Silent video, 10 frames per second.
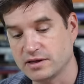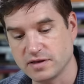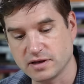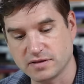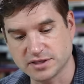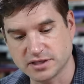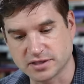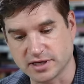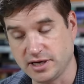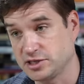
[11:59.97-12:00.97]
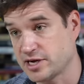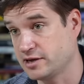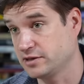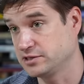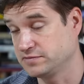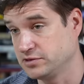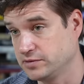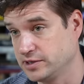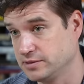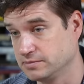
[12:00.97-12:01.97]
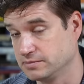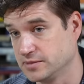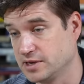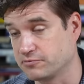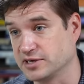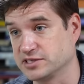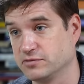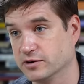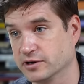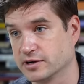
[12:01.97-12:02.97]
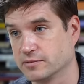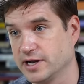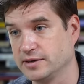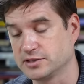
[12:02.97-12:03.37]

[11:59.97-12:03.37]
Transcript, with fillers: think this is the key challenge of doing impressive work, right?